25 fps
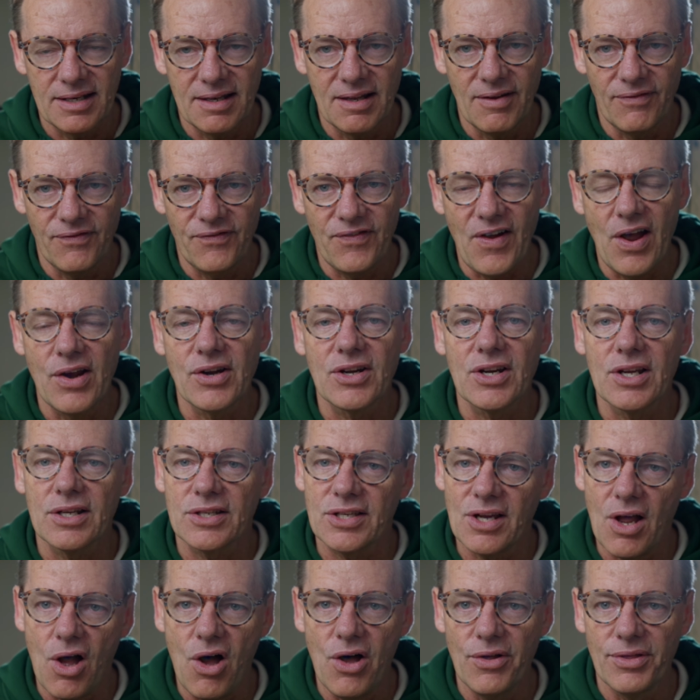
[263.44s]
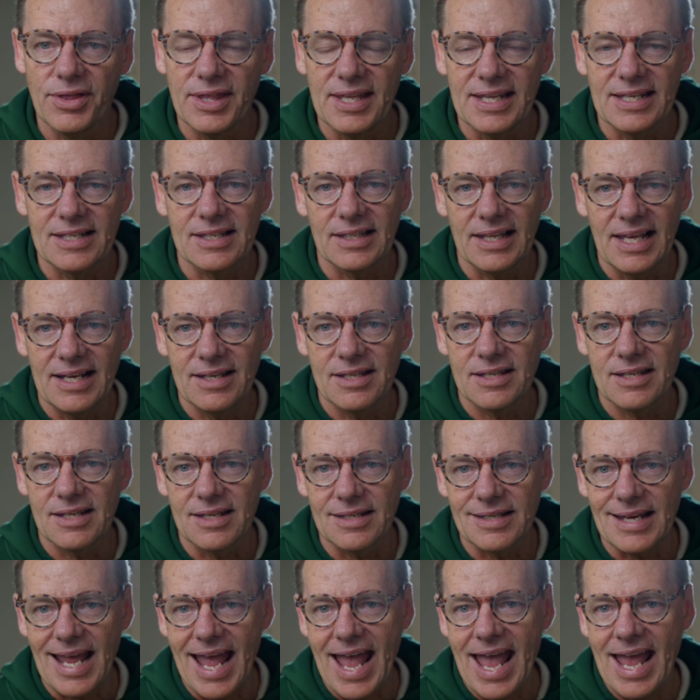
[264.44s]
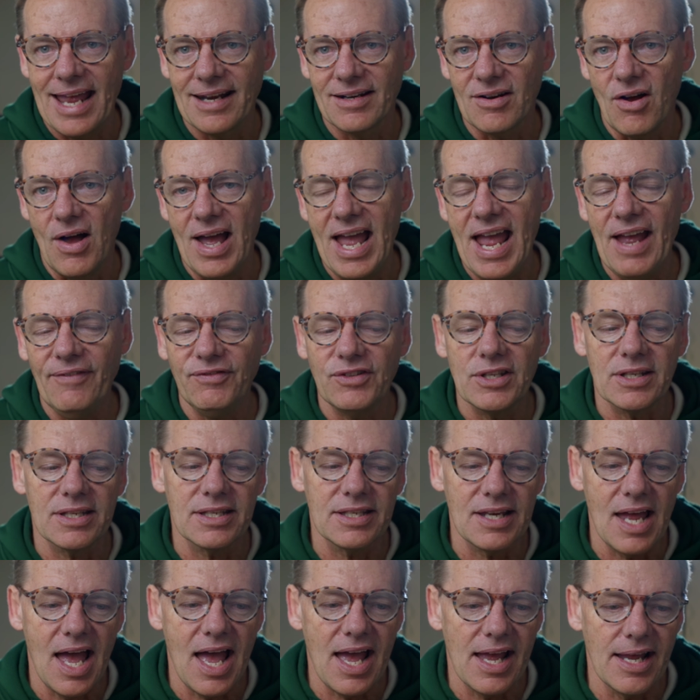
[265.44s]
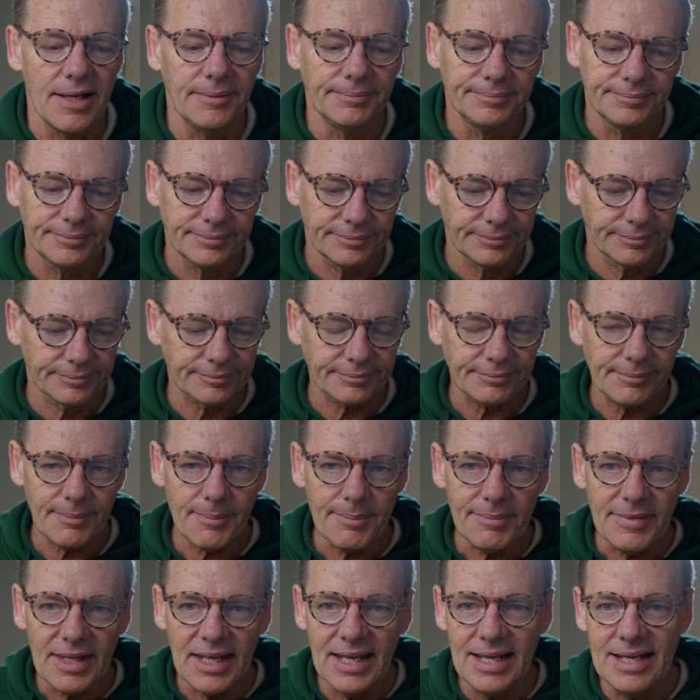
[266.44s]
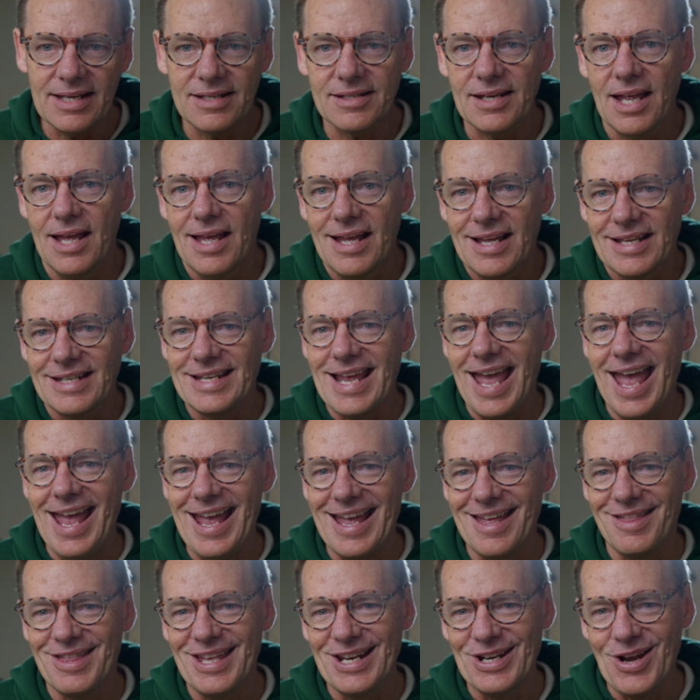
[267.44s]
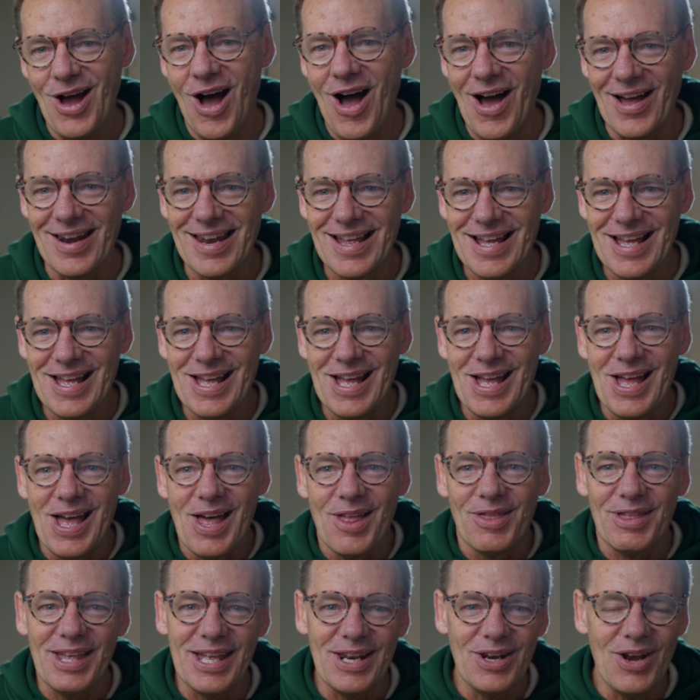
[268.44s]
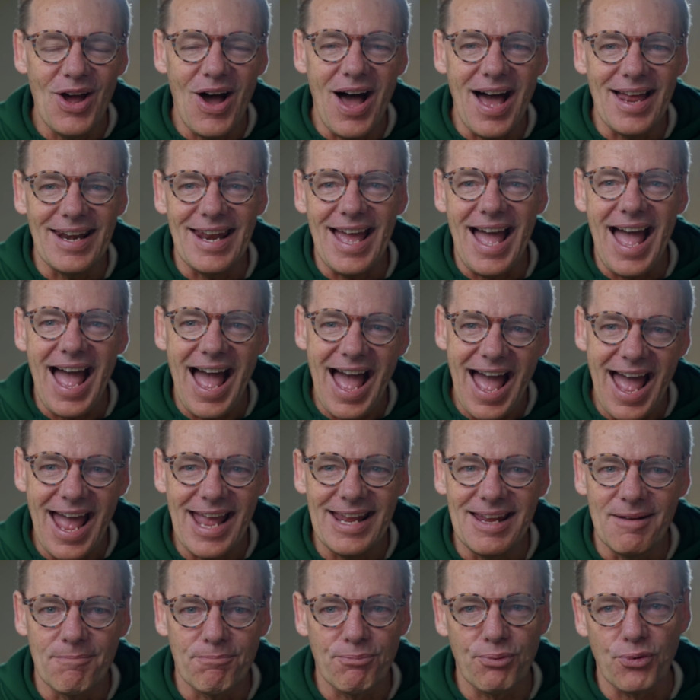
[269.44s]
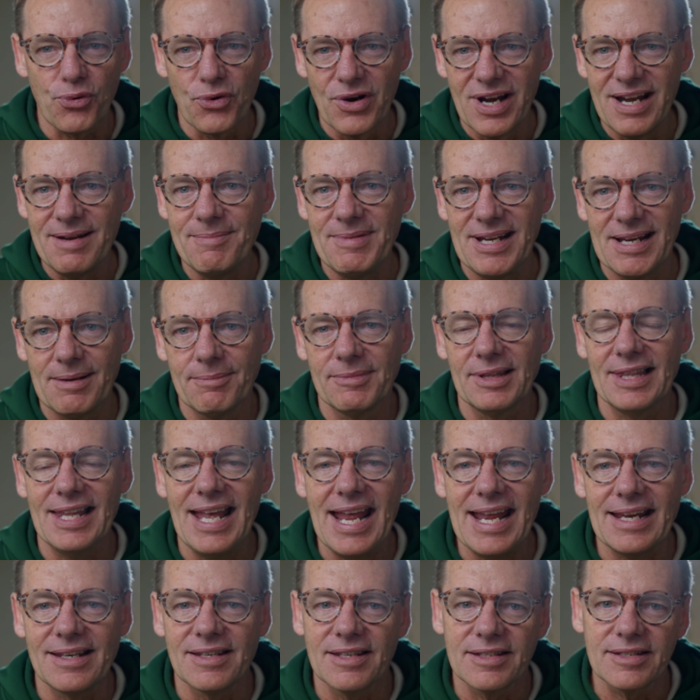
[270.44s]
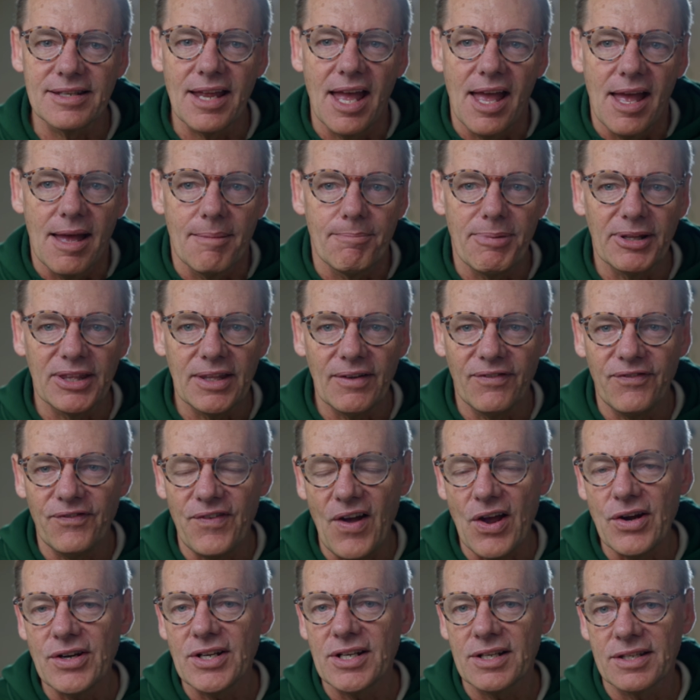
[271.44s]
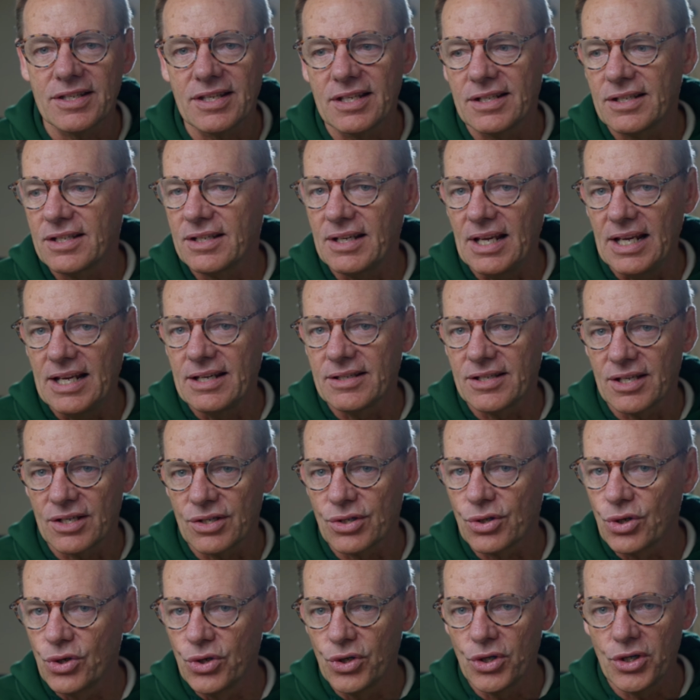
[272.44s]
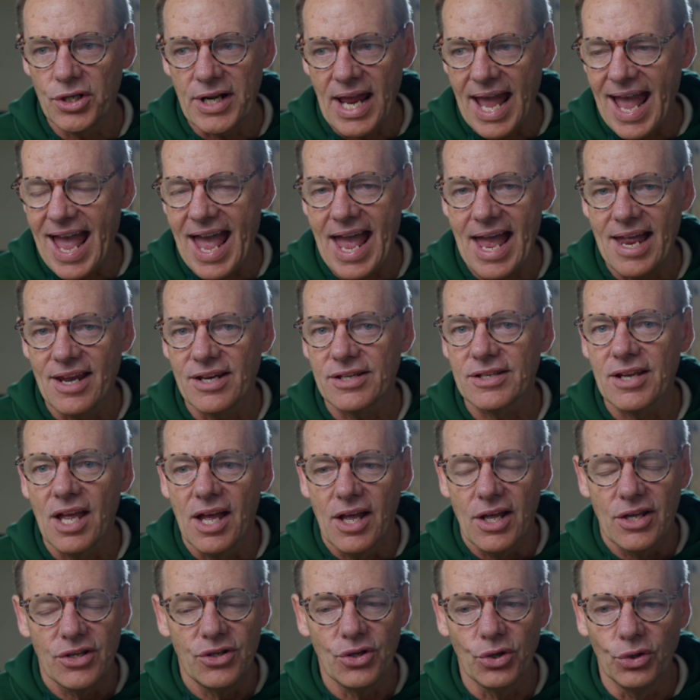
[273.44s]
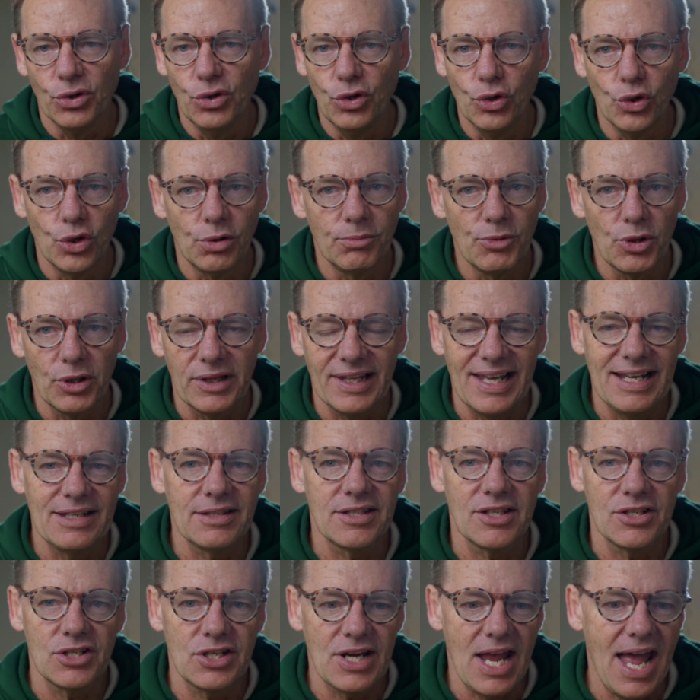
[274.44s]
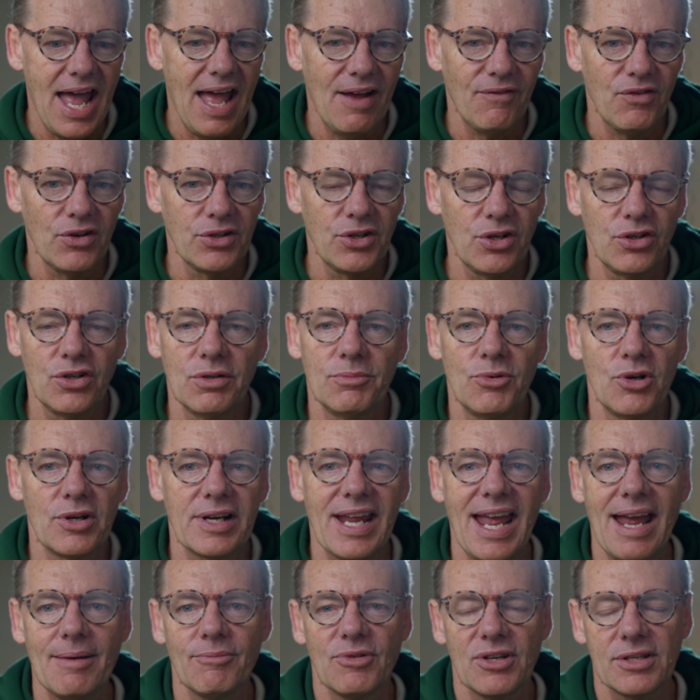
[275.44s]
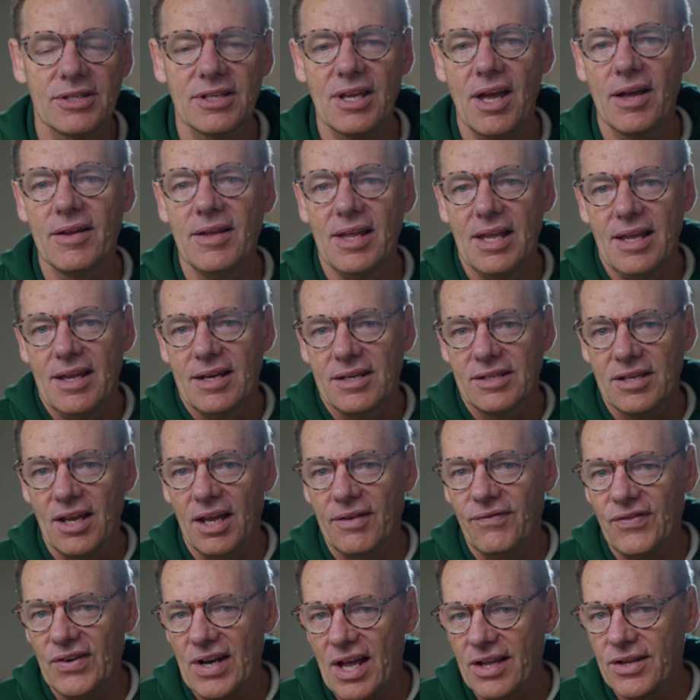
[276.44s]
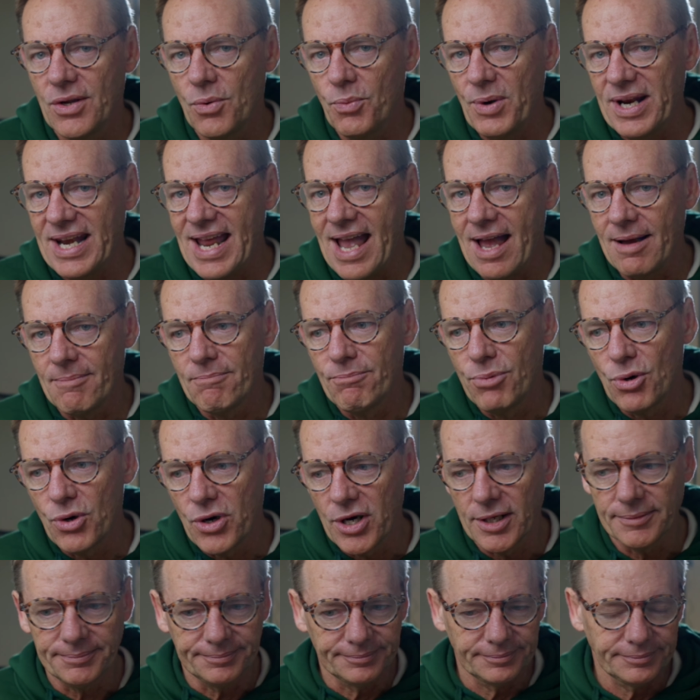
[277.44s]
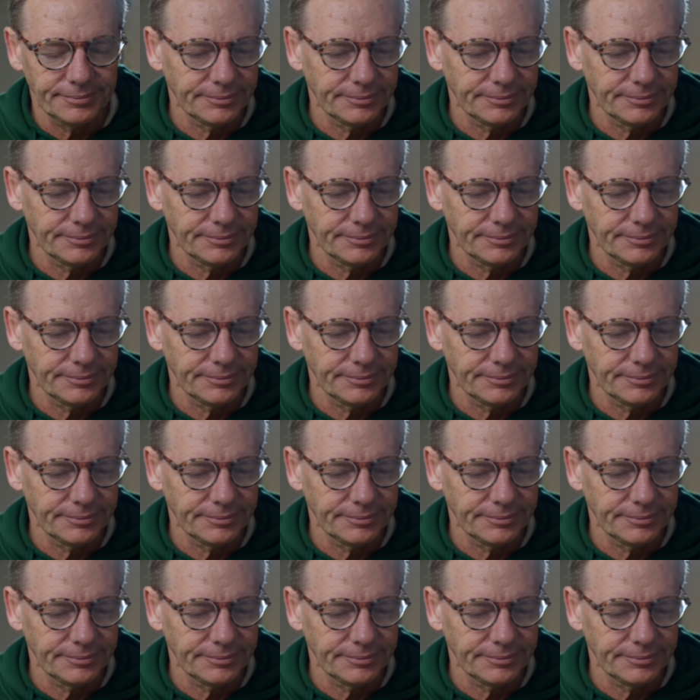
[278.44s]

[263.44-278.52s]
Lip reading: focus on these lenses, and I have to say, they're not a premium lens, but the focus is as good as your normal lenses you have on your normal cameras. So if you went out and bought,